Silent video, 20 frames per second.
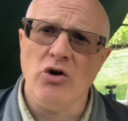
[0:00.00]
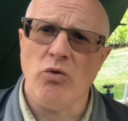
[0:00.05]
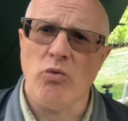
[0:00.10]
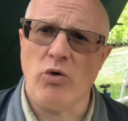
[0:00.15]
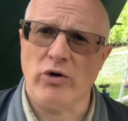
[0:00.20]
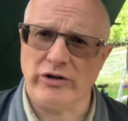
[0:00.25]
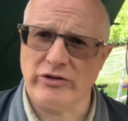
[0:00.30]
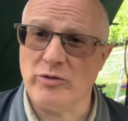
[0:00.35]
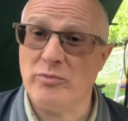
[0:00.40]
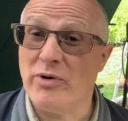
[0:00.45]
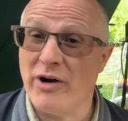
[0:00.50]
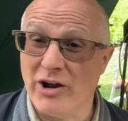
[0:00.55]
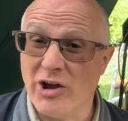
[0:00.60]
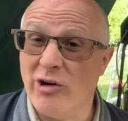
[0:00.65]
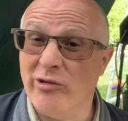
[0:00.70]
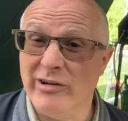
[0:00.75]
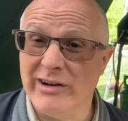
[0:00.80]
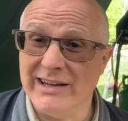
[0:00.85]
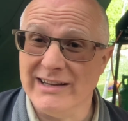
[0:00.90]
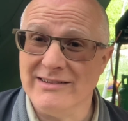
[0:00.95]
what are the
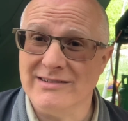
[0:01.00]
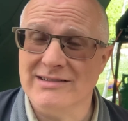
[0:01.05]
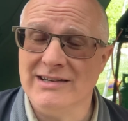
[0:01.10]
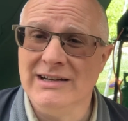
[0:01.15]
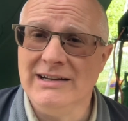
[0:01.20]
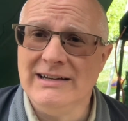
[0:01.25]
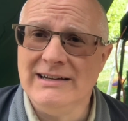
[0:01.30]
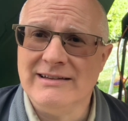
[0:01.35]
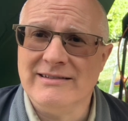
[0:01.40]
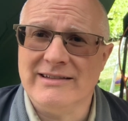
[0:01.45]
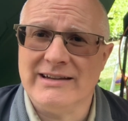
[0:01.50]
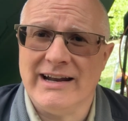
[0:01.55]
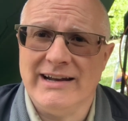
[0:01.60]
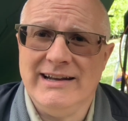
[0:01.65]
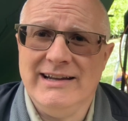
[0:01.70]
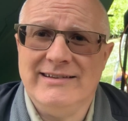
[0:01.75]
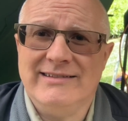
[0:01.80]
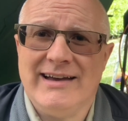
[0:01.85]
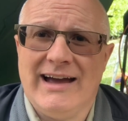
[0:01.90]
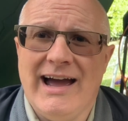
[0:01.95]
priorities that I
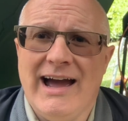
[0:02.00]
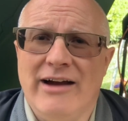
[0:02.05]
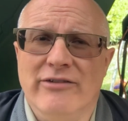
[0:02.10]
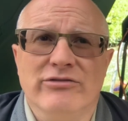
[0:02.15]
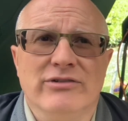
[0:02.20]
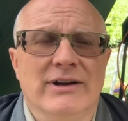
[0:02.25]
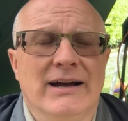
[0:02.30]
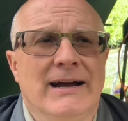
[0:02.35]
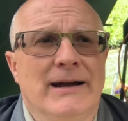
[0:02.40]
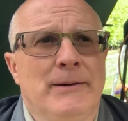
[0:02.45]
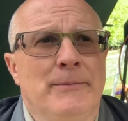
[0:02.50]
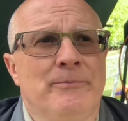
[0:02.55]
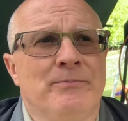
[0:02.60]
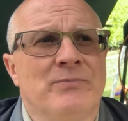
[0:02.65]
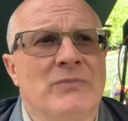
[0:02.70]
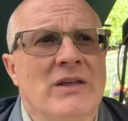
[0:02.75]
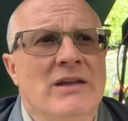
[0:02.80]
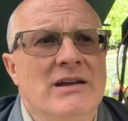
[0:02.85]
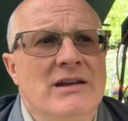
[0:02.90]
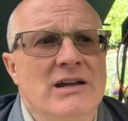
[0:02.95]
need to have.
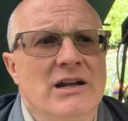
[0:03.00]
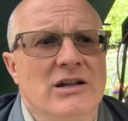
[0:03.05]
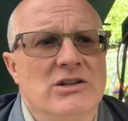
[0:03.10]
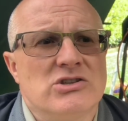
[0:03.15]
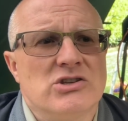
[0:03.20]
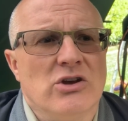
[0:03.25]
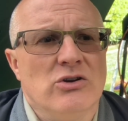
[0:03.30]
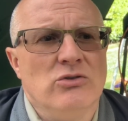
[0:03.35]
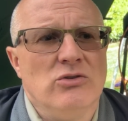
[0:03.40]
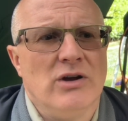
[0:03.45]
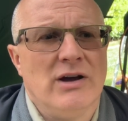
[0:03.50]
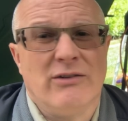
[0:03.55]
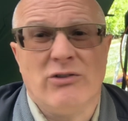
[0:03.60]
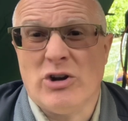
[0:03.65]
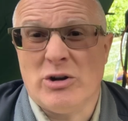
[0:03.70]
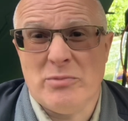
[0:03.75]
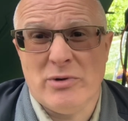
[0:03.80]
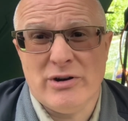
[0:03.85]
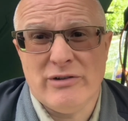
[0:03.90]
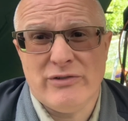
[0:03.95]
And so I've
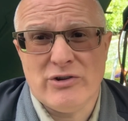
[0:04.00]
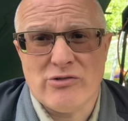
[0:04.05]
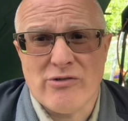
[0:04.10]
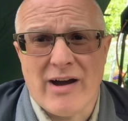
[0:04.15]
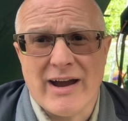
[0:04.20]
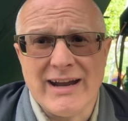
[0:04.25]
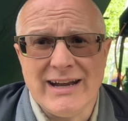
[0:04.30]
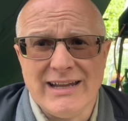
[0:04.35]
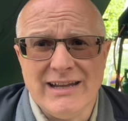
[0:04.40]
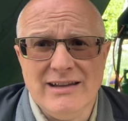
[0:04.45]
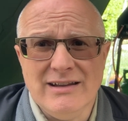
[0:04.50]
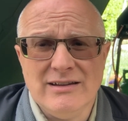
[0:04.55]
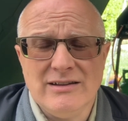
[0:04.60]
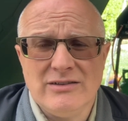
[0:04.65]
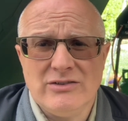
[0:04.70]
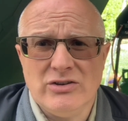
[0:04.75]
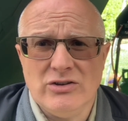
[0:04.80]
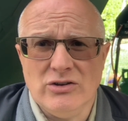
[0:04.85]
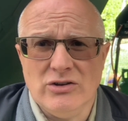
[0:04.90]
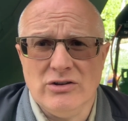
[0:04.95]
got a bit of variety
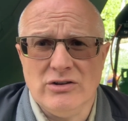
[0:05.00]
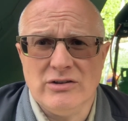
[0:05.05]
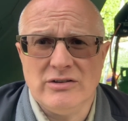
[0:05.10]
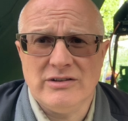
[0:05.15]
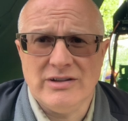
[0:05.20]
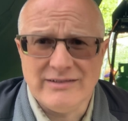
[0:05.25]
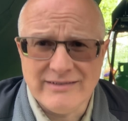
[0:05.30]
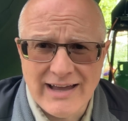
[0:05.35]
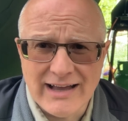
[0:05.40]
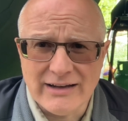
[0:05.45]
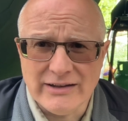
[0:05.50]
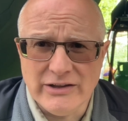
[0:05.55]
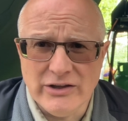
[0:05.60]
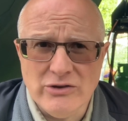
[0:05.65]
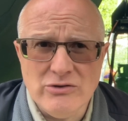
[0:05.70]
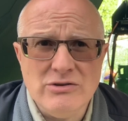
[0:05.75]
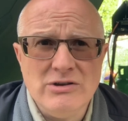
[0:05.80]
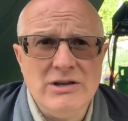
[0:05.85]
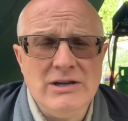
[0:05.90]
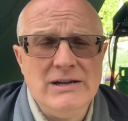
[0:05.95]
to tell
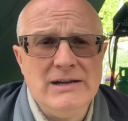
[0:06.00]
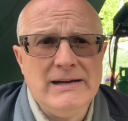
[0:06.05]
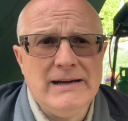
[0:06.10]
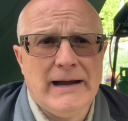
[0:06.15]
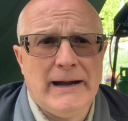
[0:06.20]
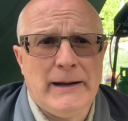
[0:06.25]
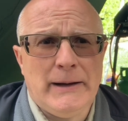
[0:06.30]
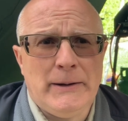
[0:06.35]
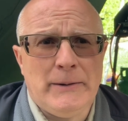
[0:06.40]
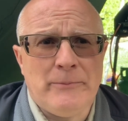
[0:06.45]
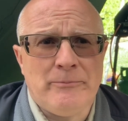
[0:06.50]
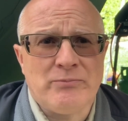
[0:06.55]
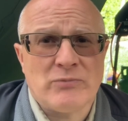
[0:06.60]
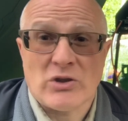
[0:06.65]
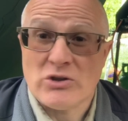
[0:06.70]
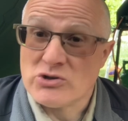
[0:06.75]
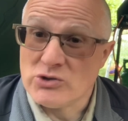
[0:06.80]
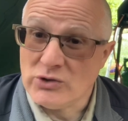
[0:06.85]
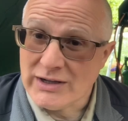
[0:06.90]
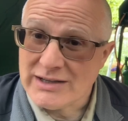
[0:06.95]
you.
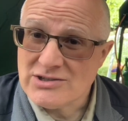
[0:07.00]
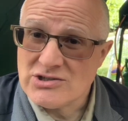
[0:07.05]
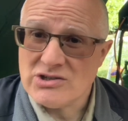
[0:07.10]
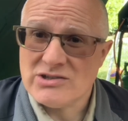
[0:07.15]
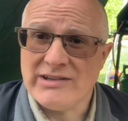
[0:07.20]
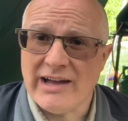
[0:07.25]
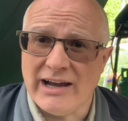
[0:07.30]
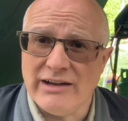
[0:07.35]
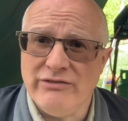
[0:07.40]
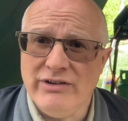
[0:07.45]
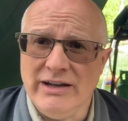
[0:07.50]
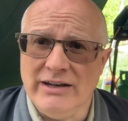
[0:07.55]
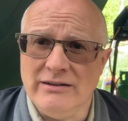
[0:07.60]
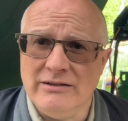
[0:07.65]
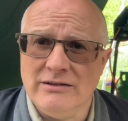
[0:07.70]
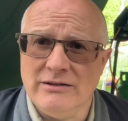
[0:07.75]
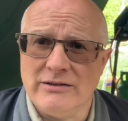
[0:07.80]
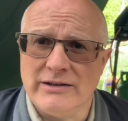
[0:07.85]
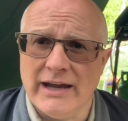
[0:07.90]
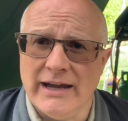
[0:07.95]
So let's just dive in,
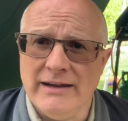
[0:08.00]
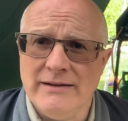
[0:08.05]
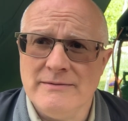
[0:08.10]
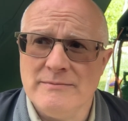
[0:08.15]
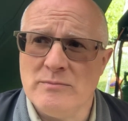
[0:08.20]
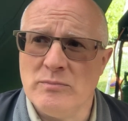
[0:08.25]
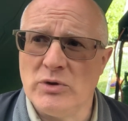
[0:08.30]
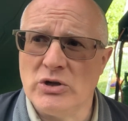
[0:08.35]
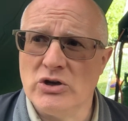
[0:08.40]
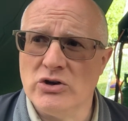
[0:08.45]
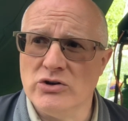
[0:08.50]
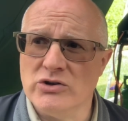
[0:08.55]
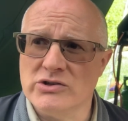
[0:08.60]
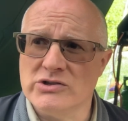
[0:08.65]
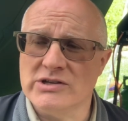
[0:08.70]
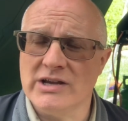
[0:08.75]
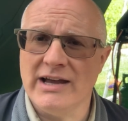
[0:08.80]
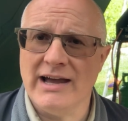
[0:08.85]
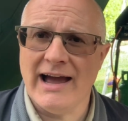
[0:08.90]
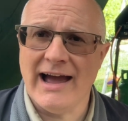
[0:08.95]
okay?
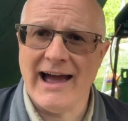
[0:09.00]
Because